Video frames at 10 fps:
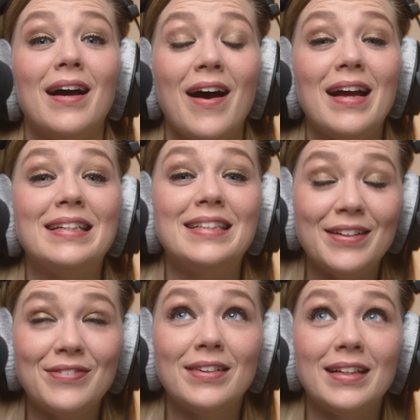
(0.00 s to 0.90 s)
I
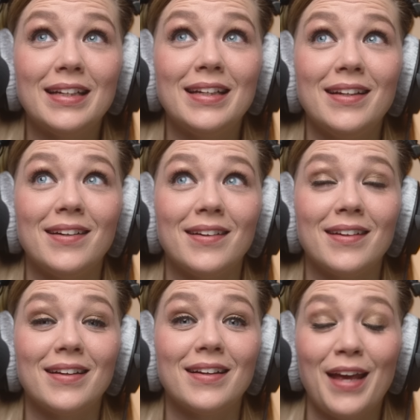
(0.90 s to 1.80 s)
definitely
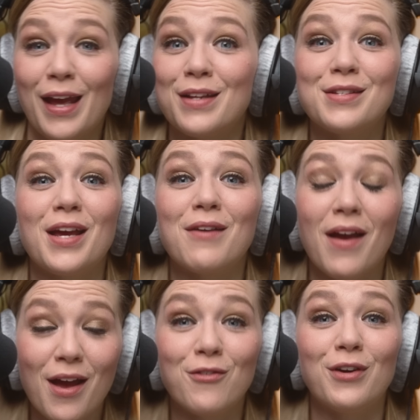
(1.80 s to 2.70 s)
can't say I've
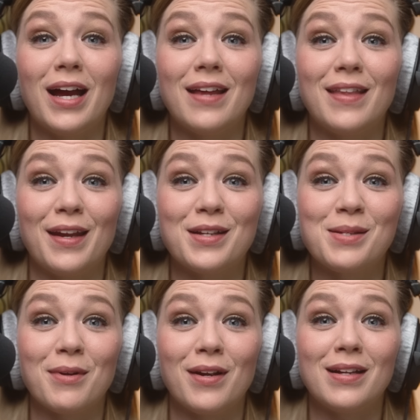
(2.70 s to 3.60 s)
ever had that
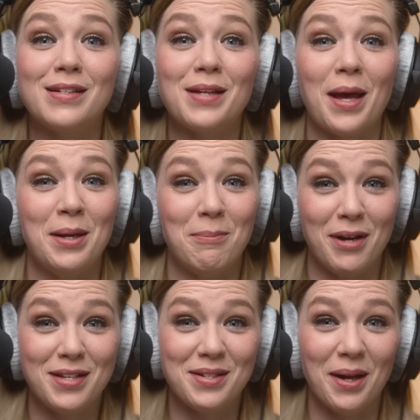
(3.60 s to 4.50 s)
experience at a
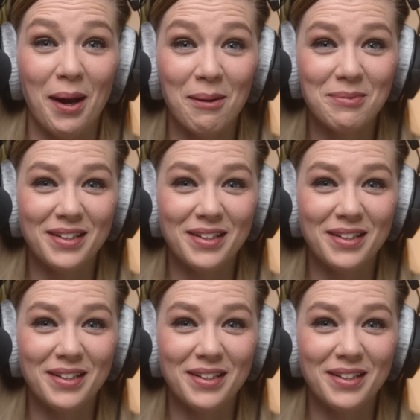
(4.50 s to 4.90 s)
bus stop.